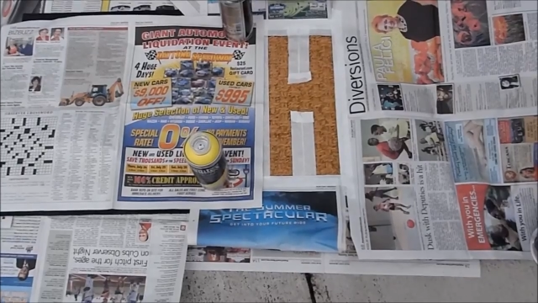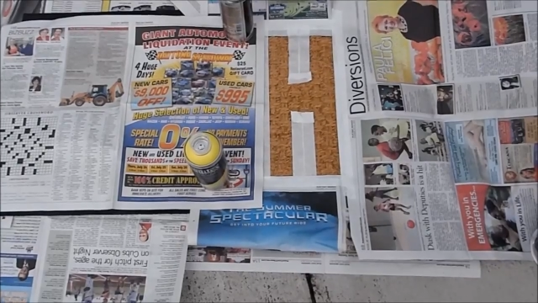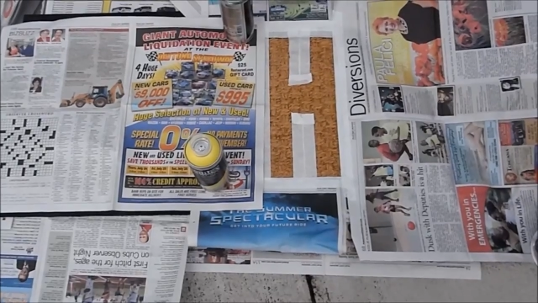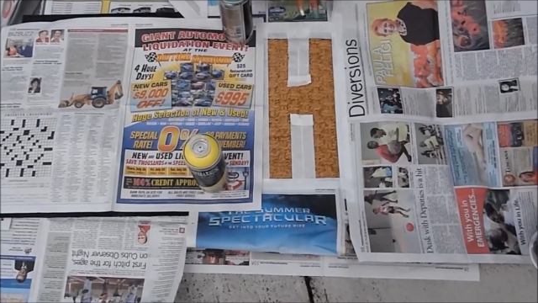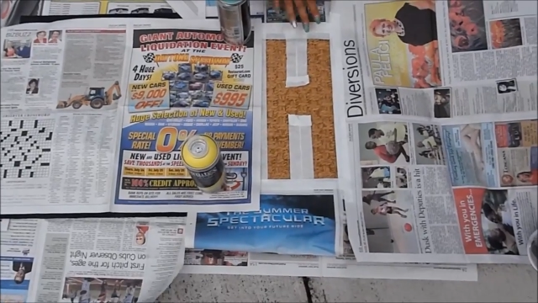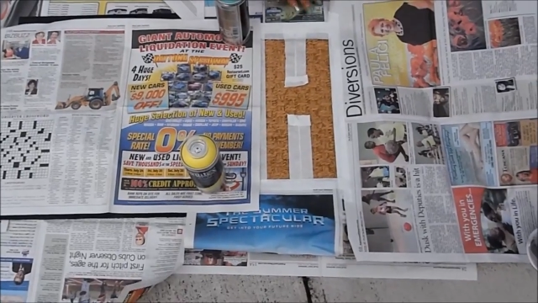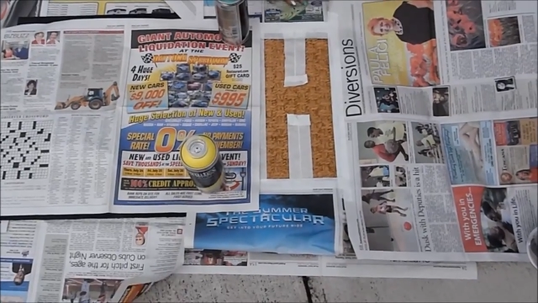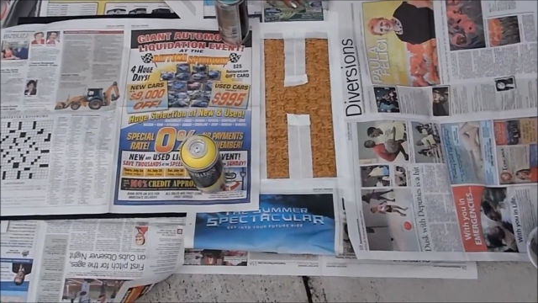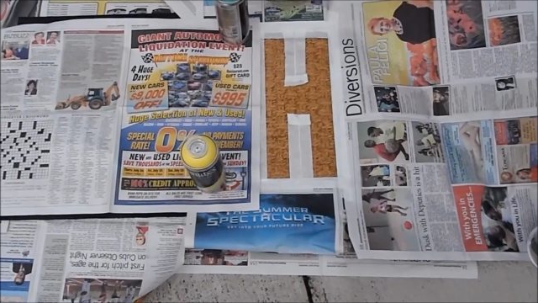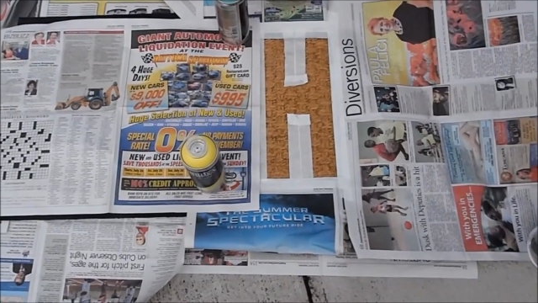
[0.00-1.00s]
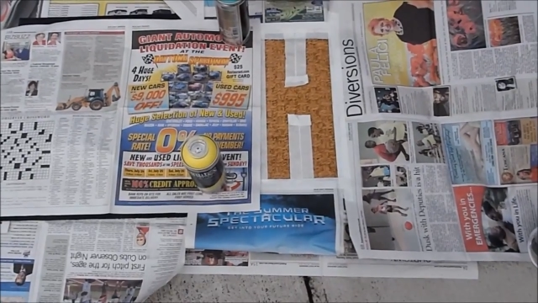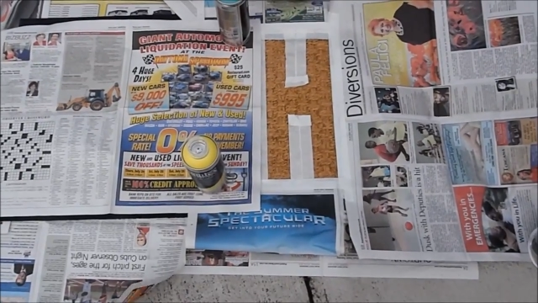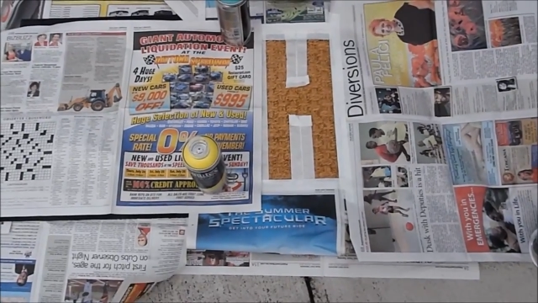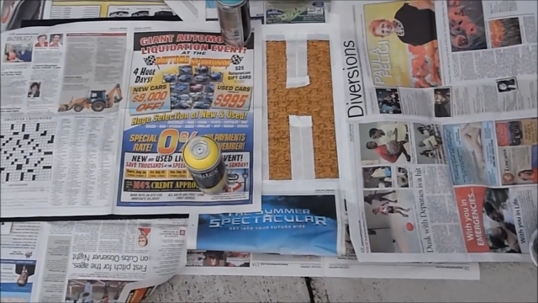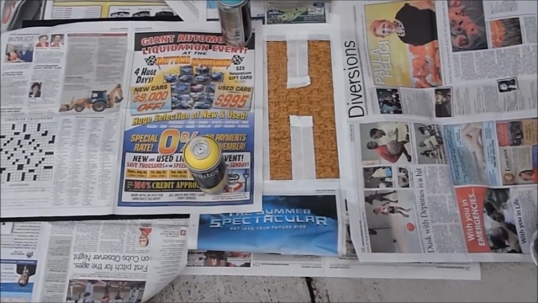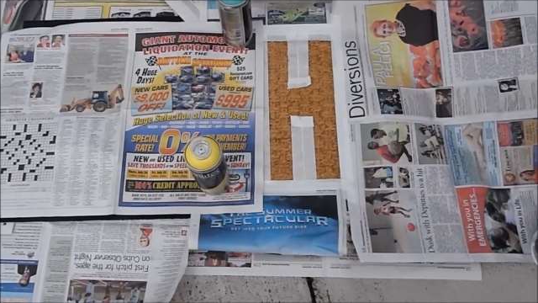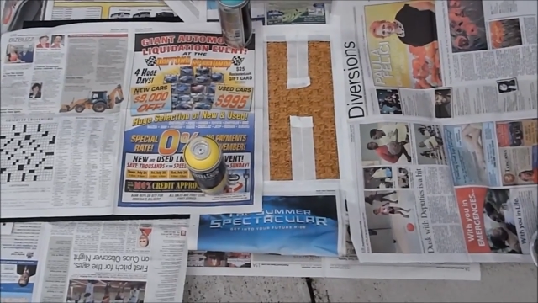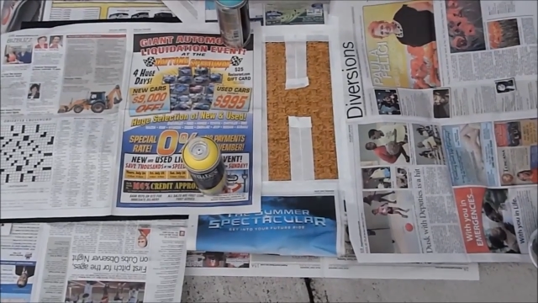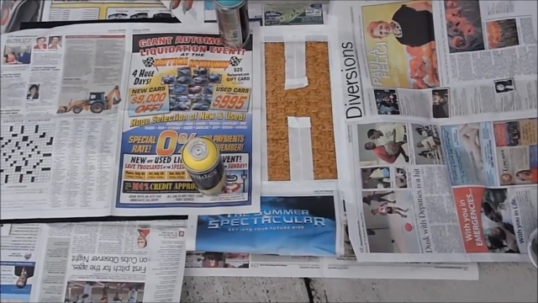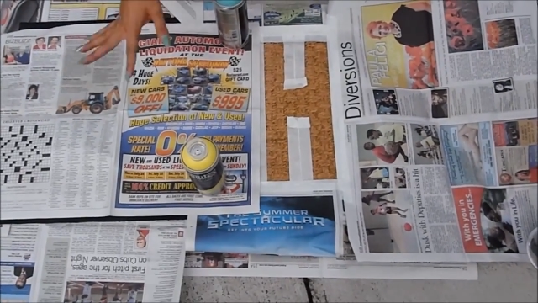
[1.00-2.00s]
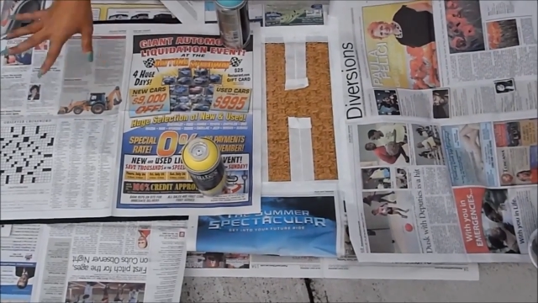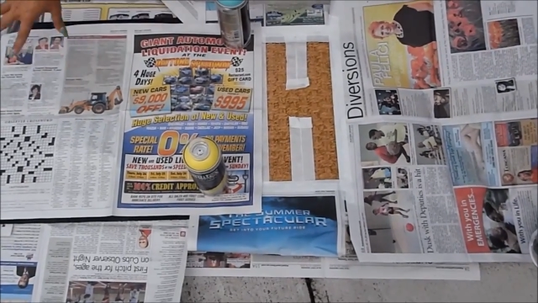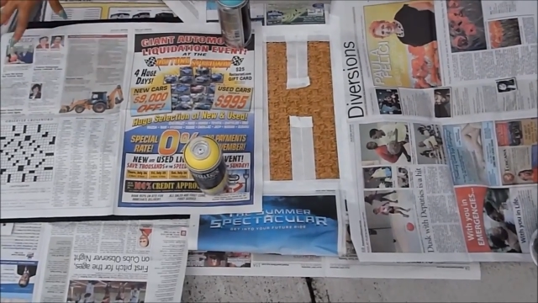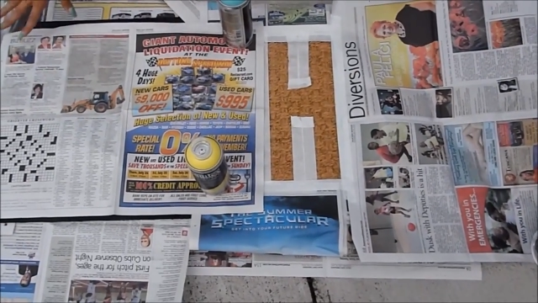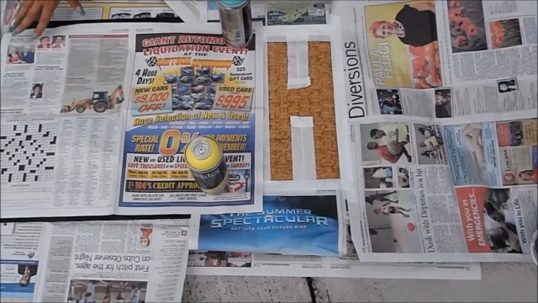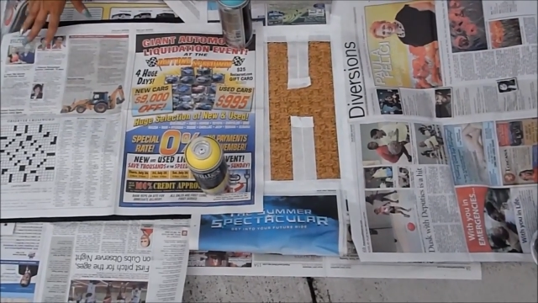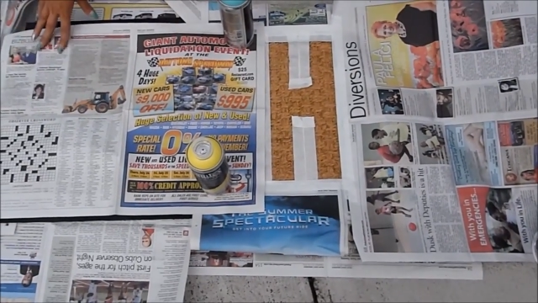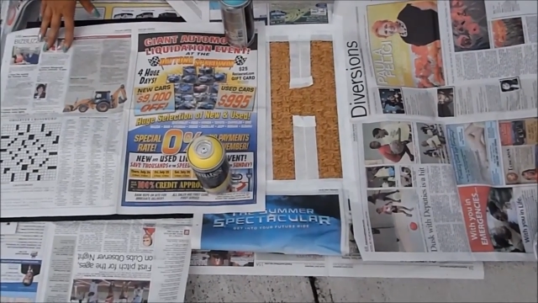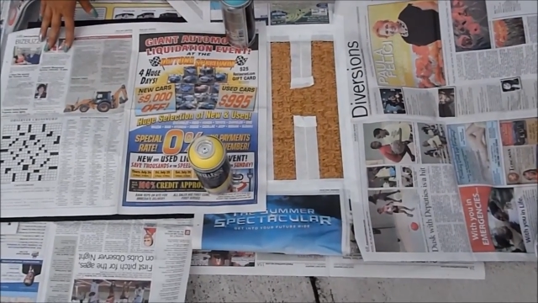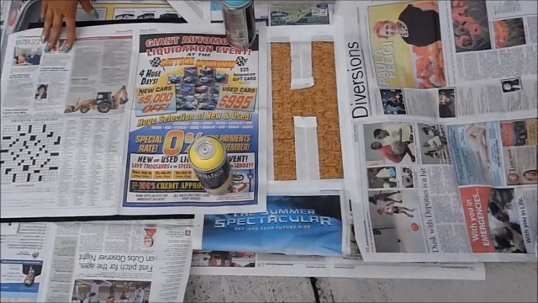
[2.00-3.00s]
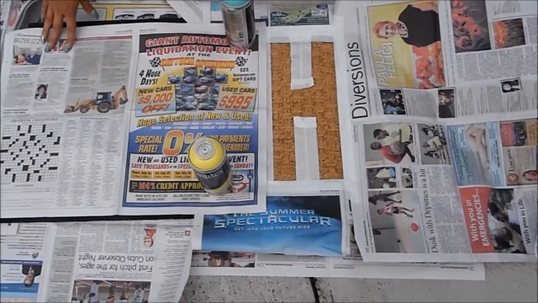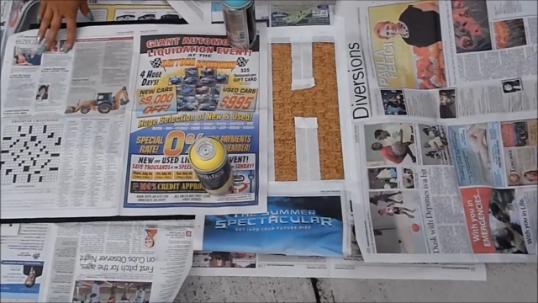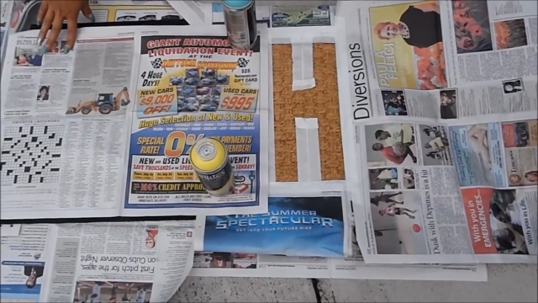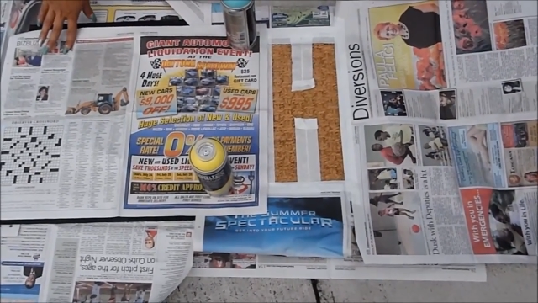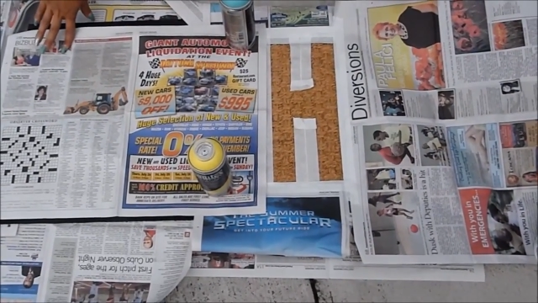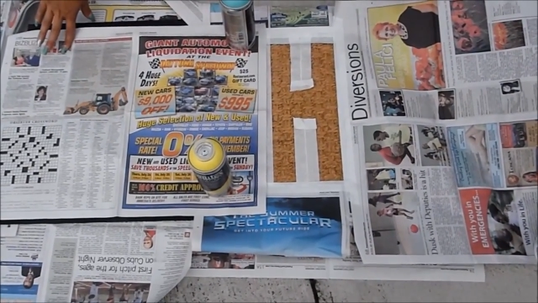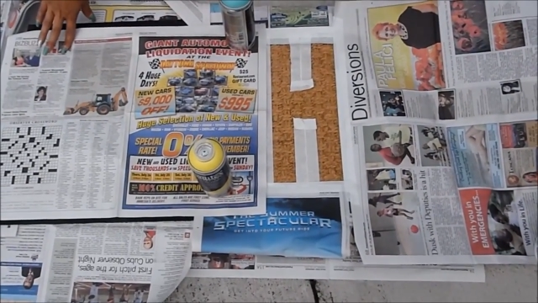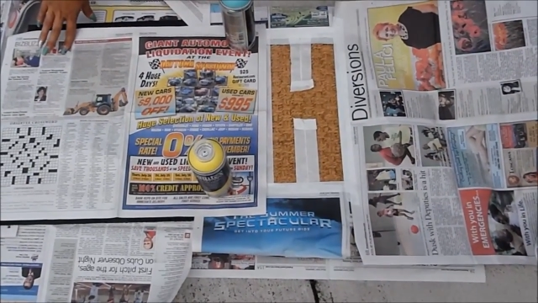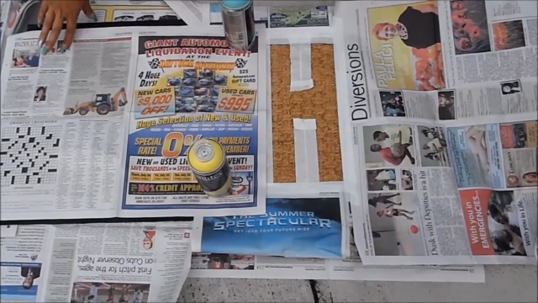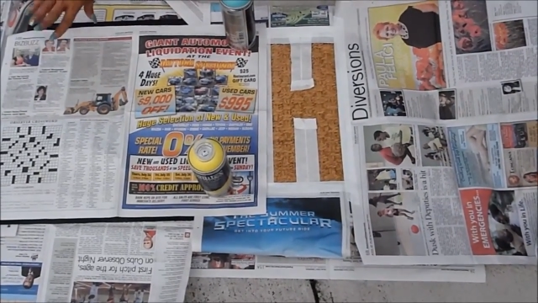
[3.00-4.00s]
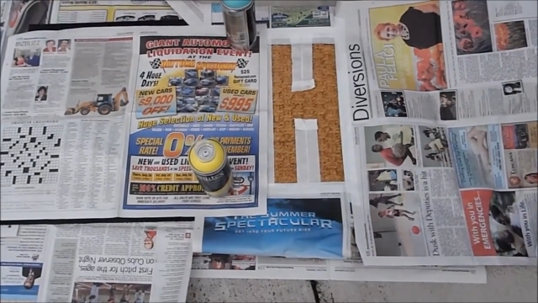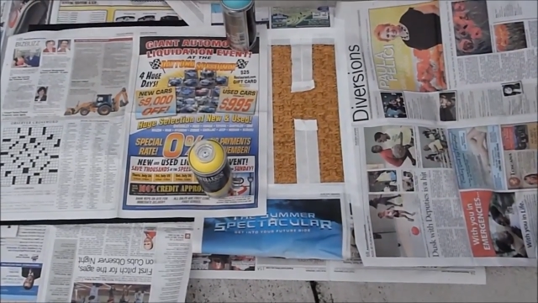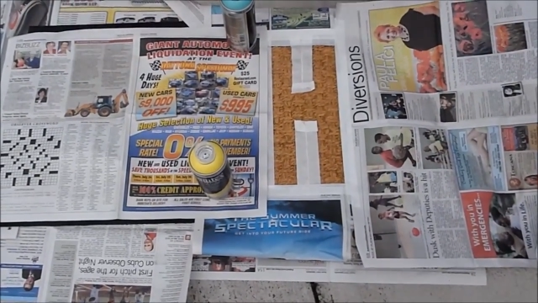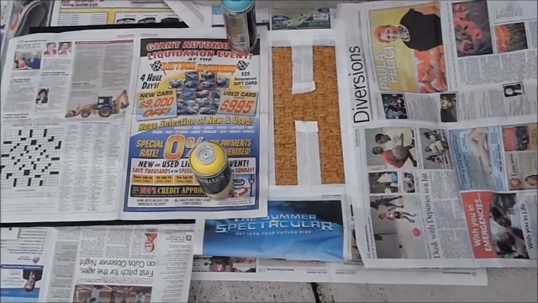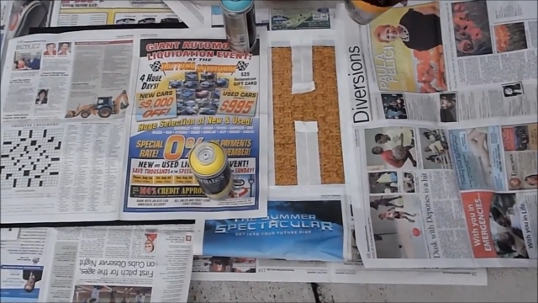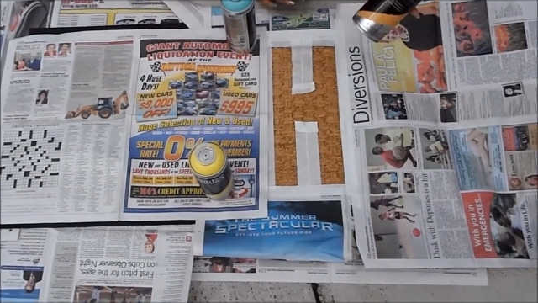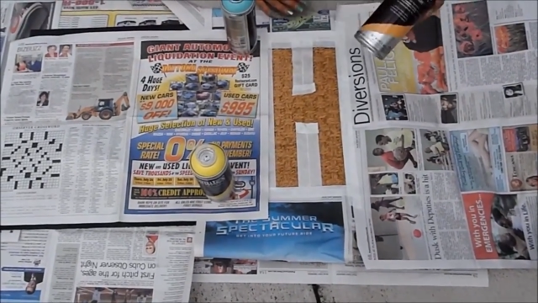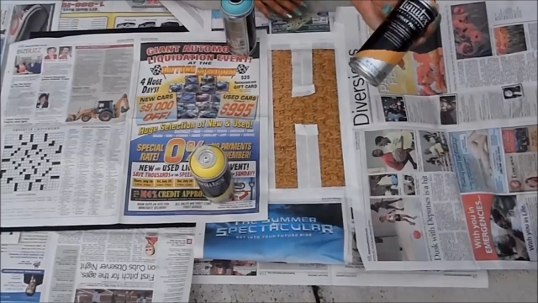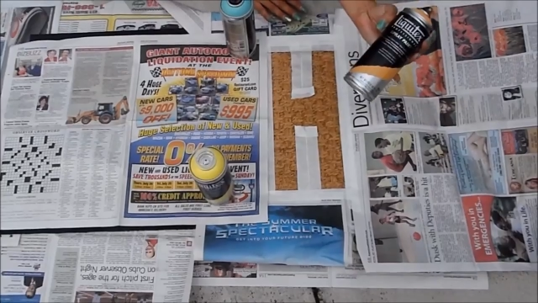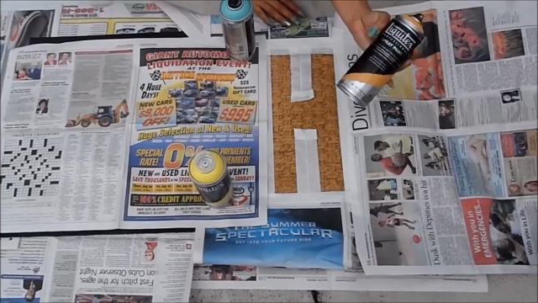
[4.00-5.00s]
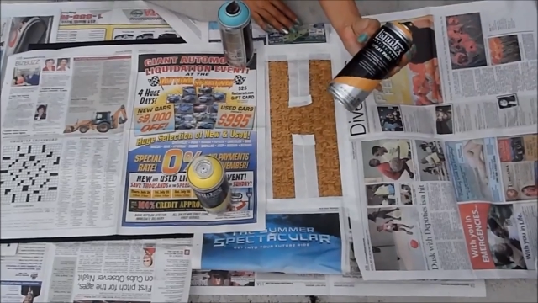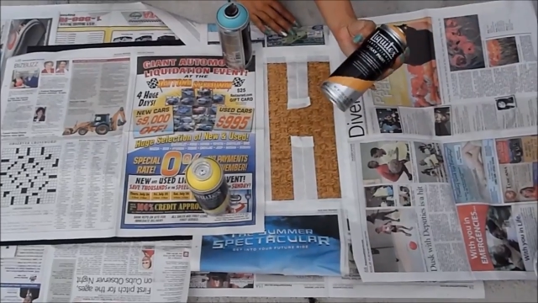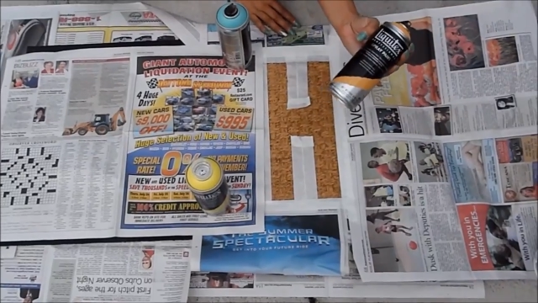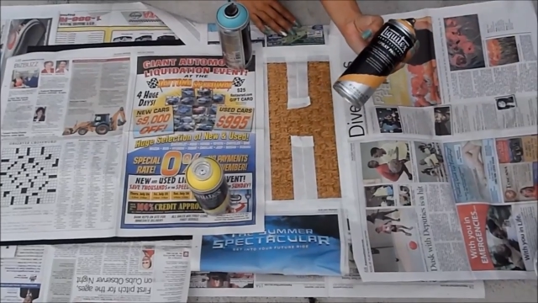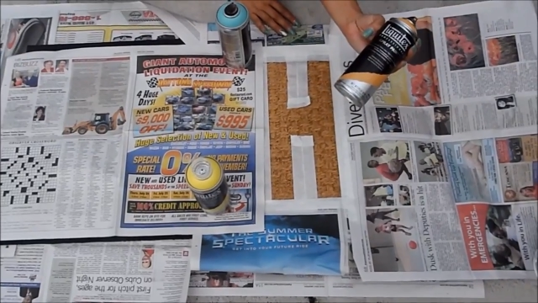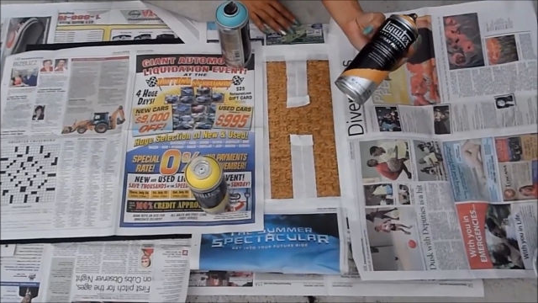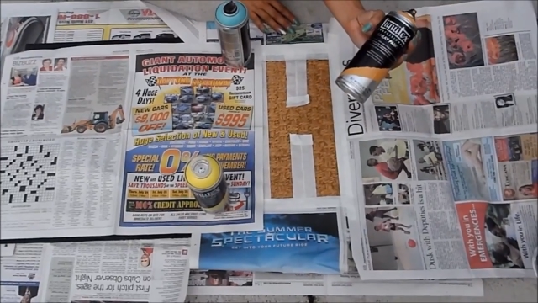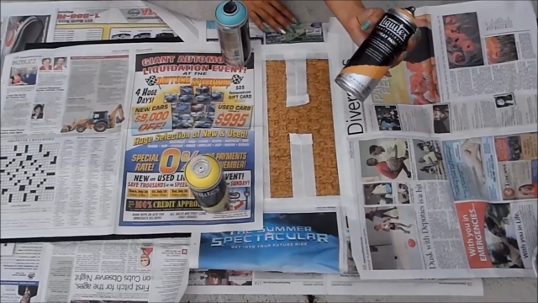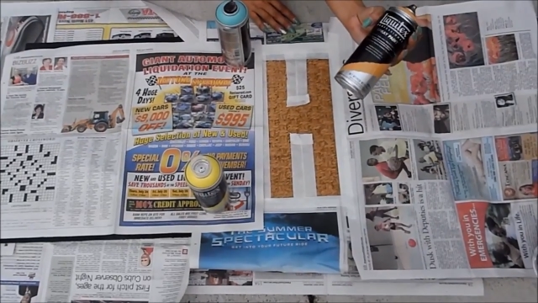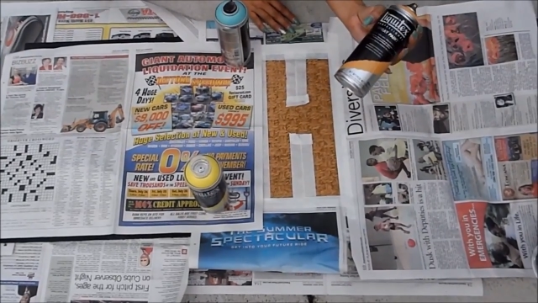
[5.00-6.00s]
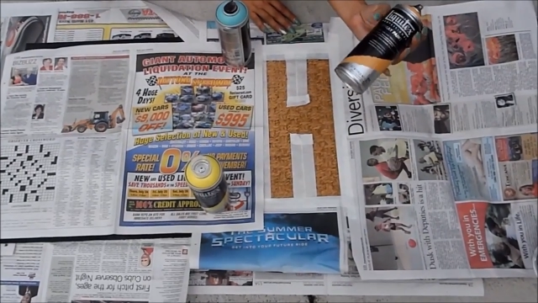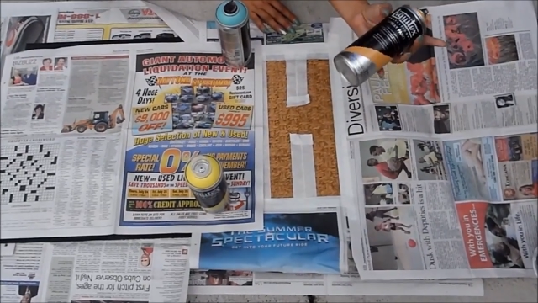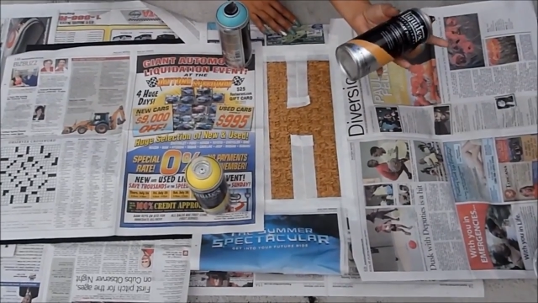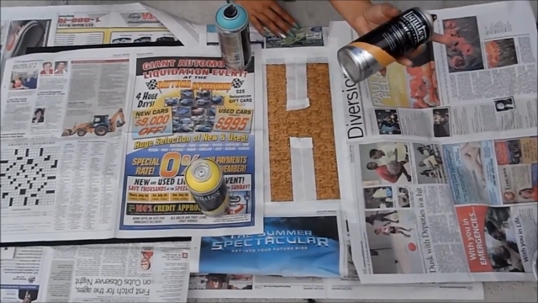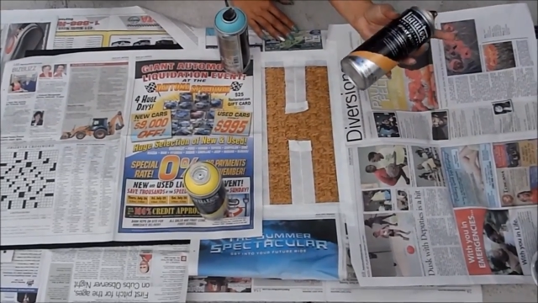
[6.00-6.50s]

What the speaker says: [unreadable: no face in view]